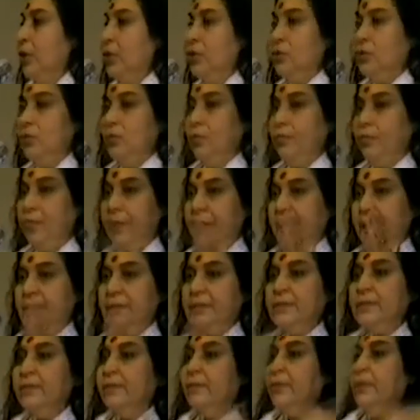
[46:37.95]
So
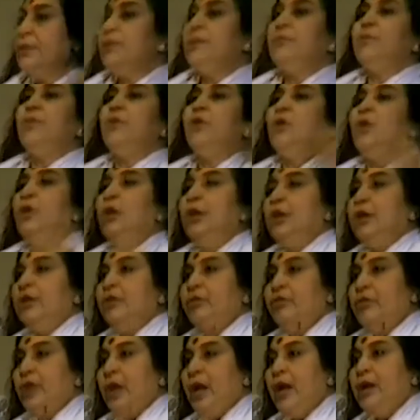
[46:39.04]
please, first of all,
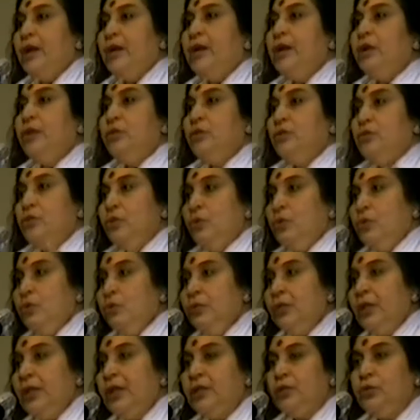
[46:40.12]
try to
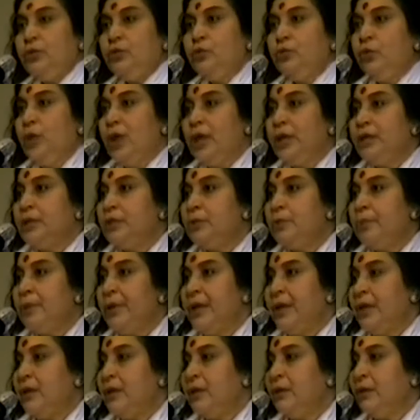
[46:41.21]
know that you are the
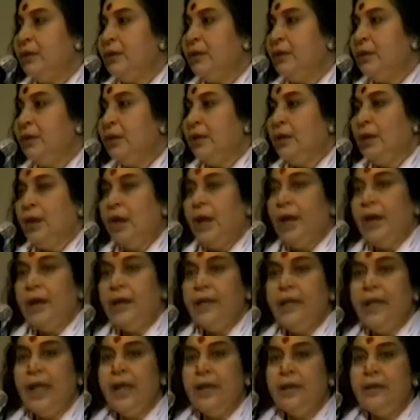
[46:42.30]
spirit
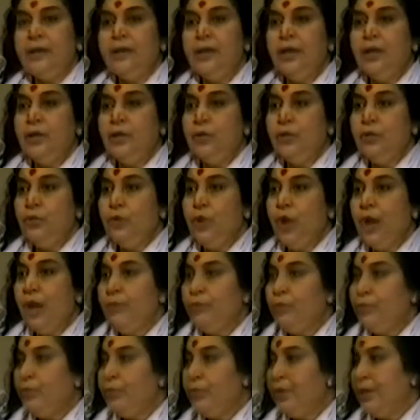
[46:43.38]
and that you
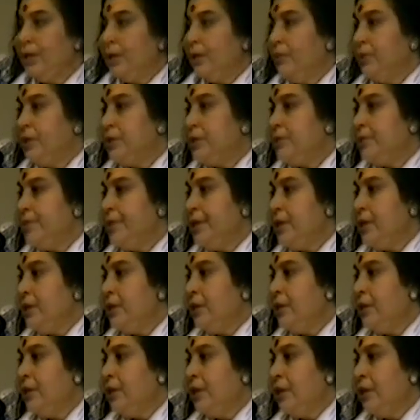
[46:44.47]
have to become the spirit,